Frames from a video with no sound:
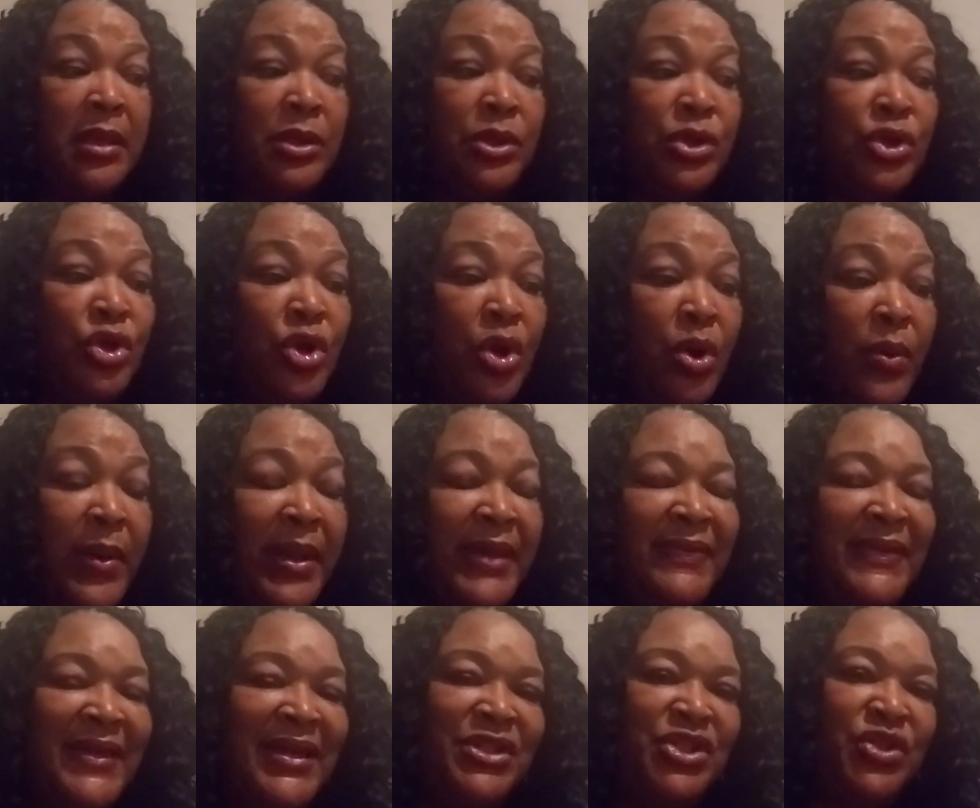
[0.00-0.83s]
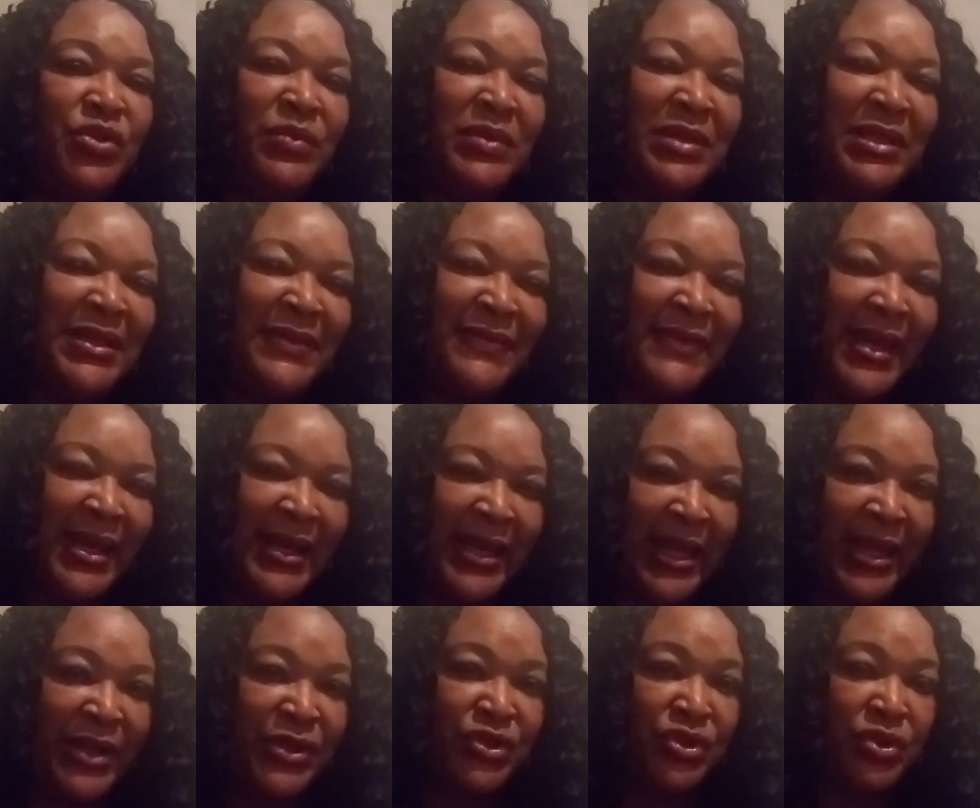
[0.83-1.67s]
knowing that you did that
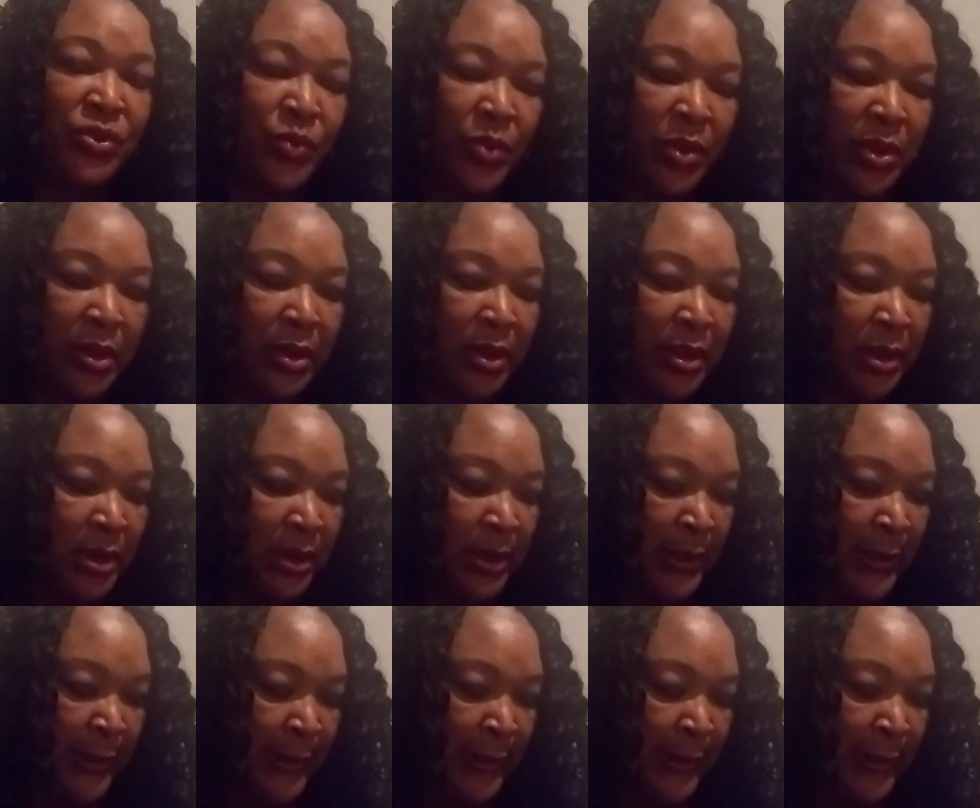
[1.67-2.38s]
extra work.